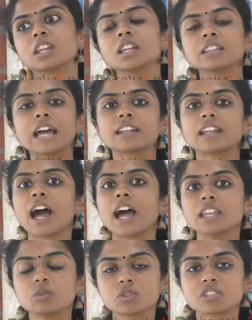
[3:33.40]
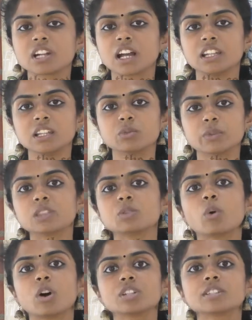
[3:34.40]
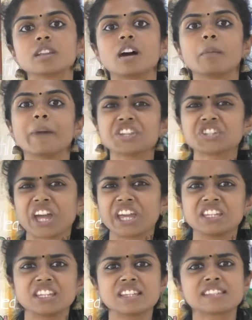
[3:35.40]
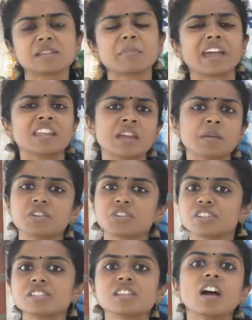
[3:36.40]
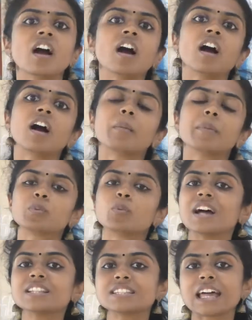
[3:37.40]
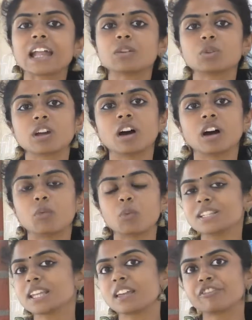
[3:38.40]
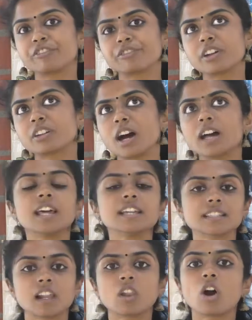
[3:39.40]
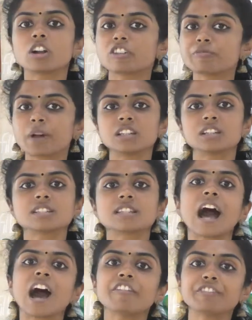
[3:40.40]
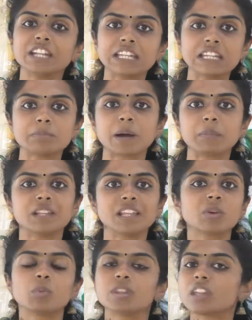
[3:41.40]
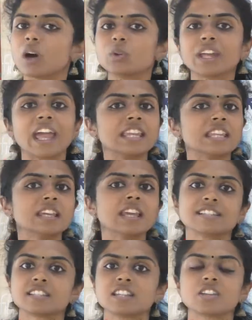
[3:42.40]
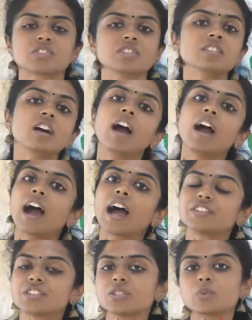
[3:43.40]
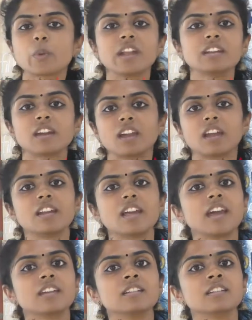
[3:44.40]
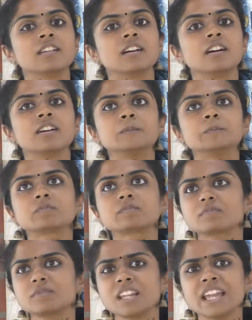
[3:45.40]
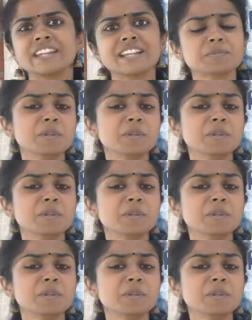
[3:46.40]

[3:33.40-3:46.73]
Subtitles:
thing that I was struggling with was my shyness and my inhibitions. But once I realized a lot of mothers are feeding in public without any hesitation, I just went ahead and it has